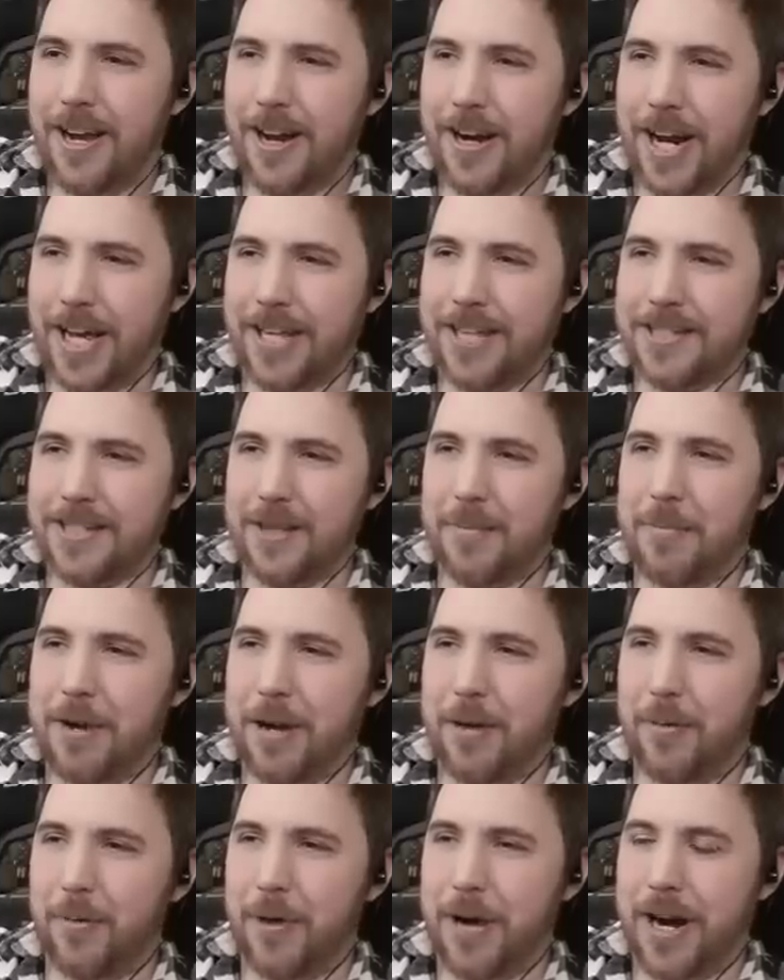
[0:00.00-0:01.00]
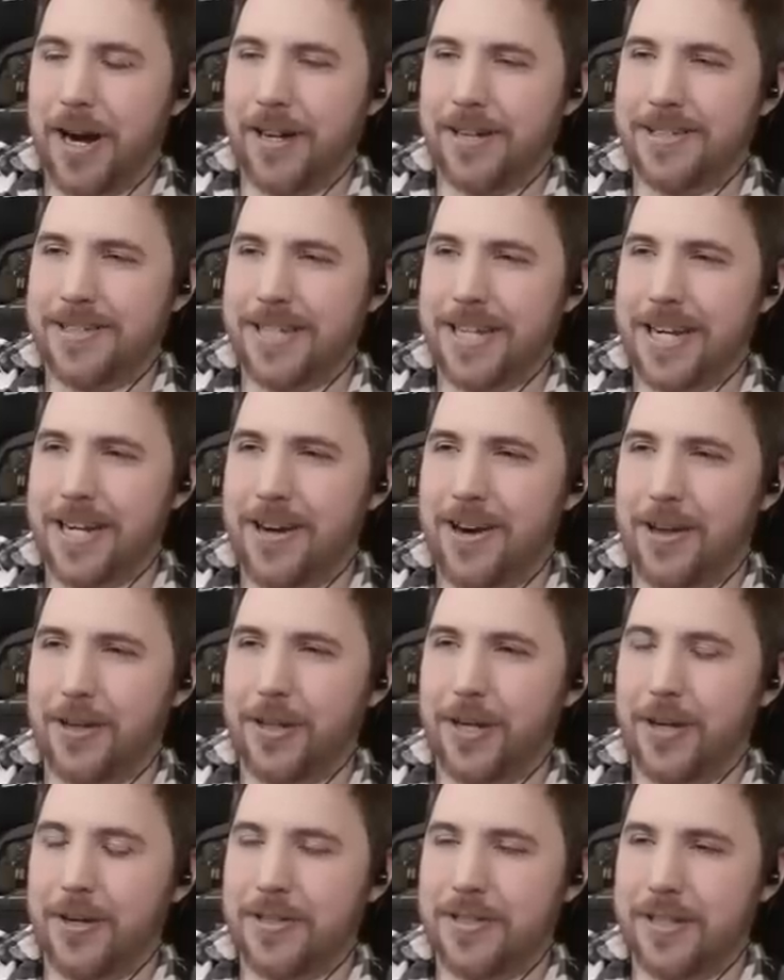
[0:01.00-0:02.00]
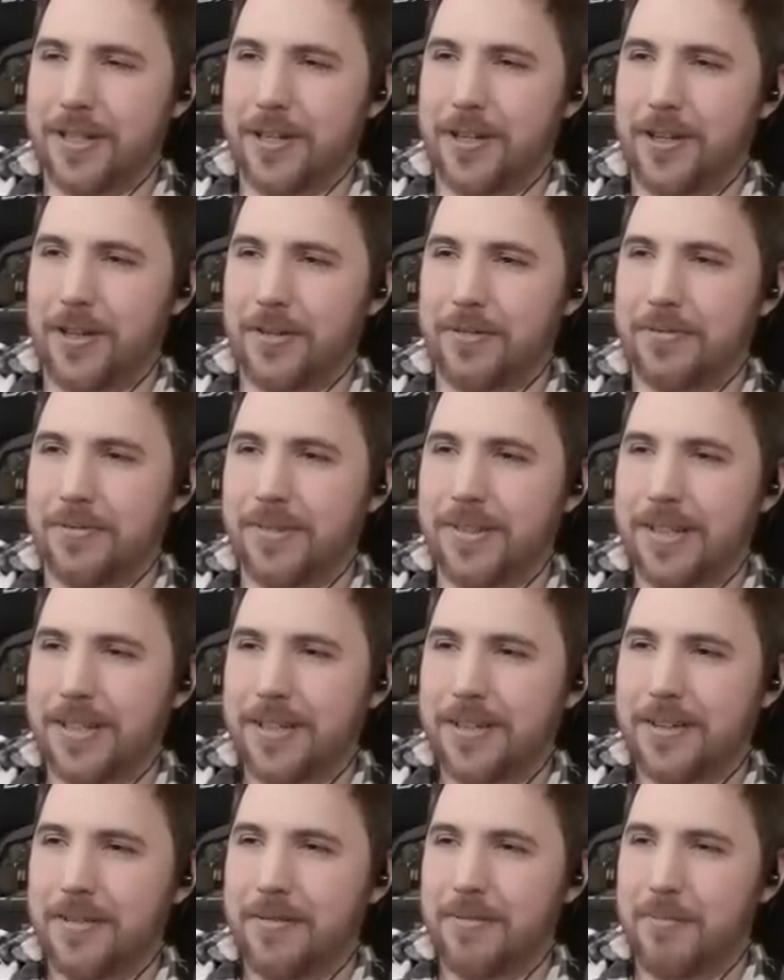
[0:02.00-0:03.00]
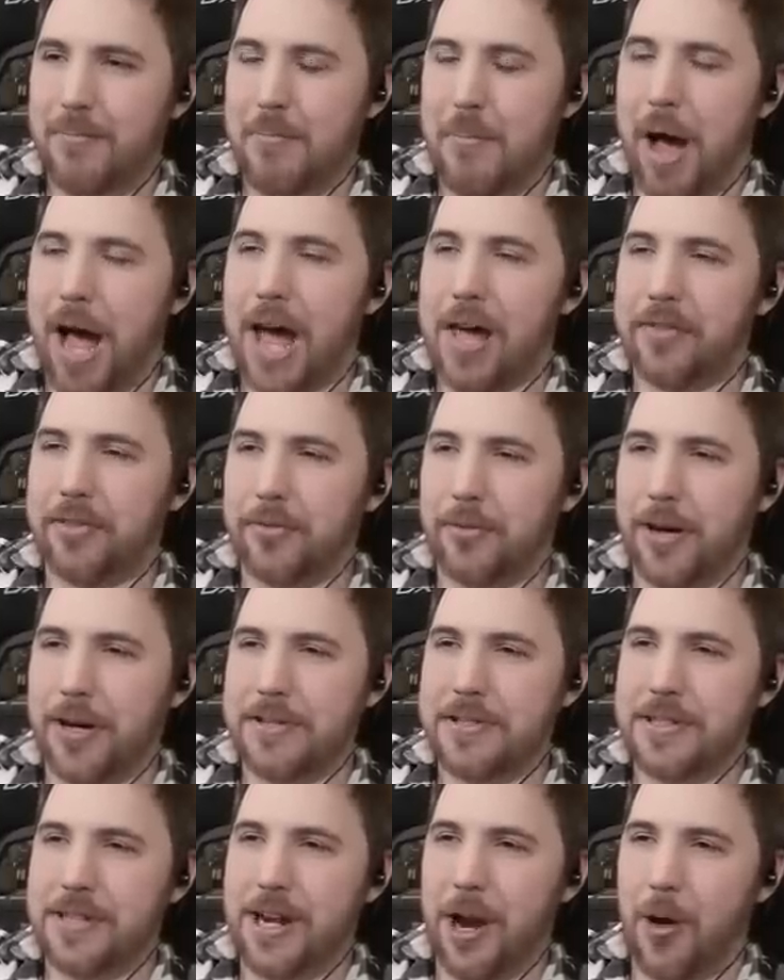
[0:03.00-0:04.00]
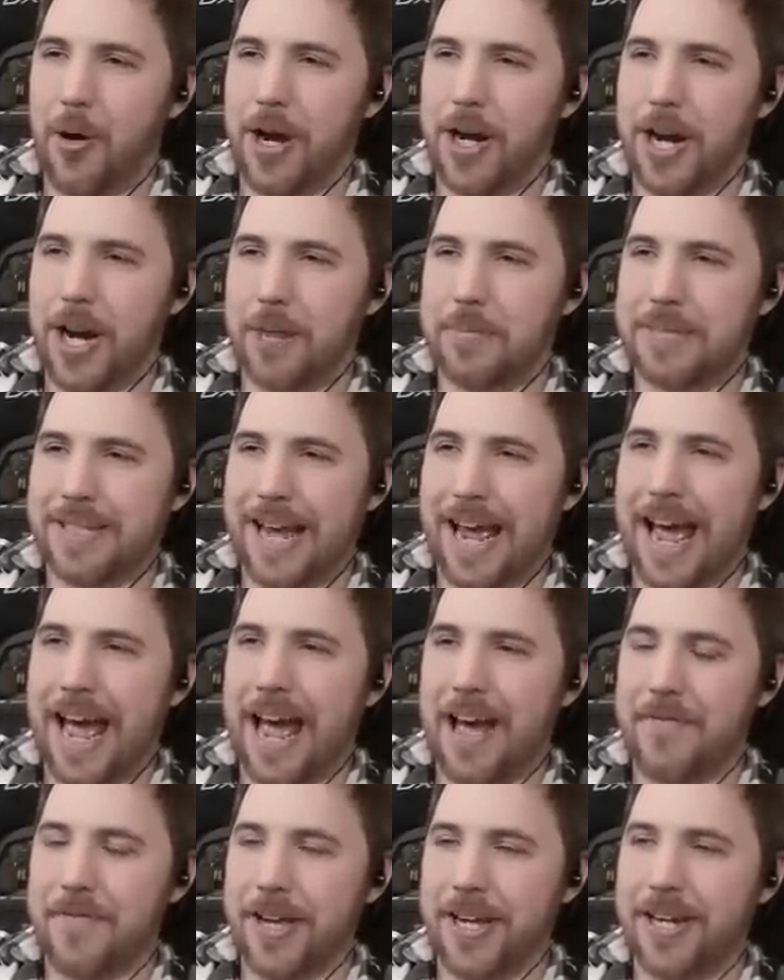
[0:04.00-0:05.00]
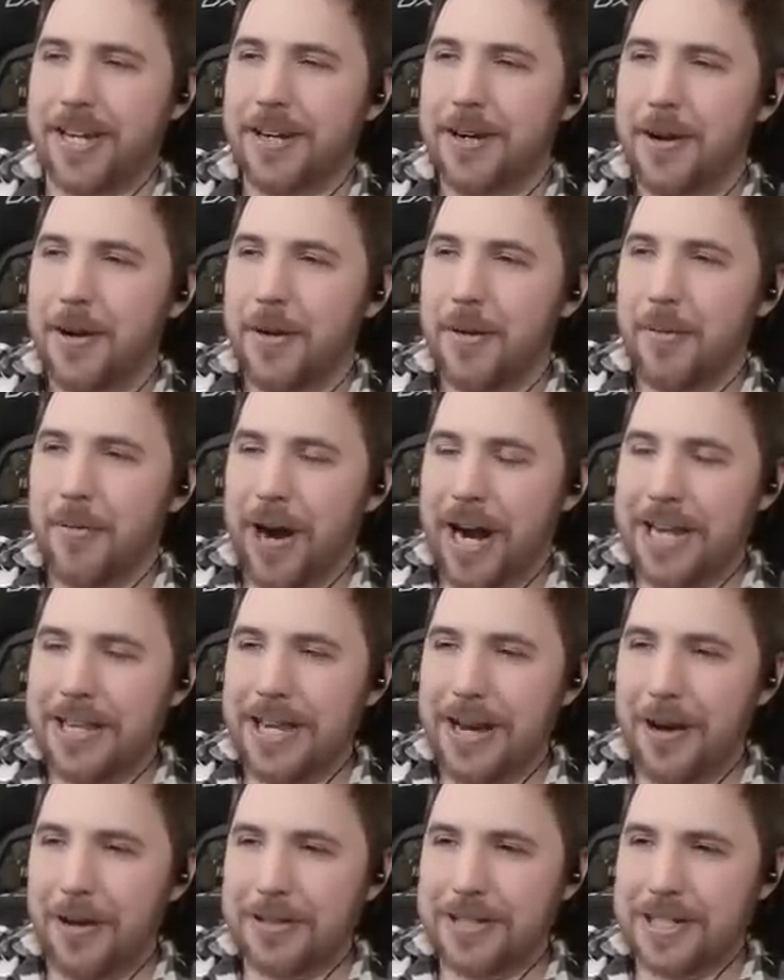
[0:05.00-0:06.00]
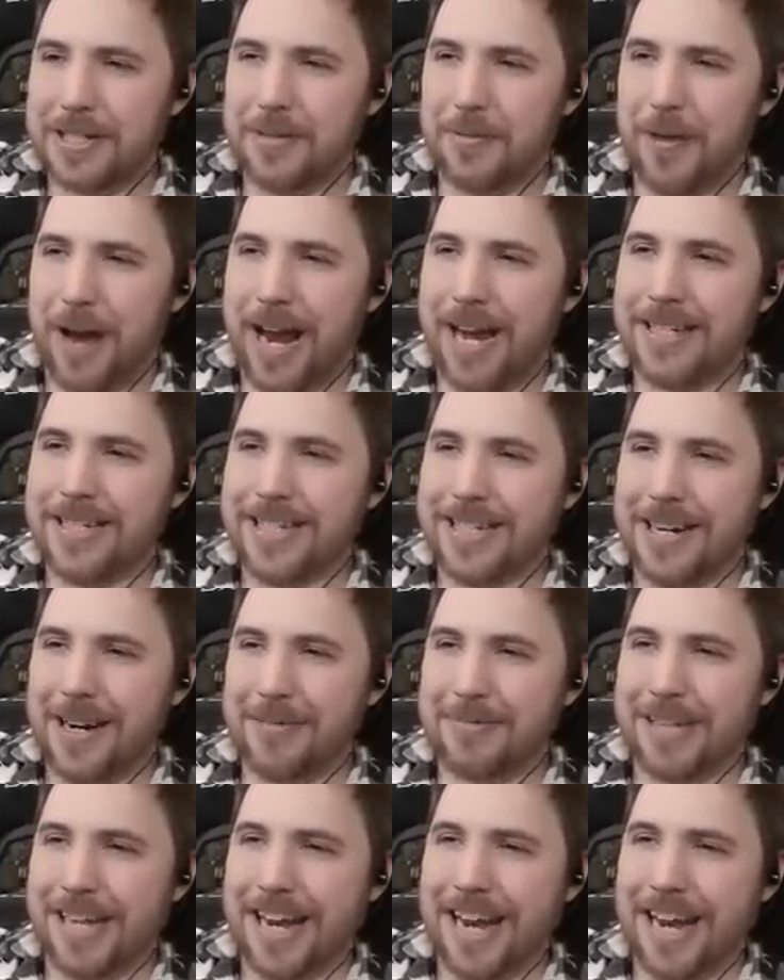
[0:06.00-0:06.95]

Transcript: Okay, this is a bit weird seeing all those little Mothras going up to heaven. Why are they all just rising up to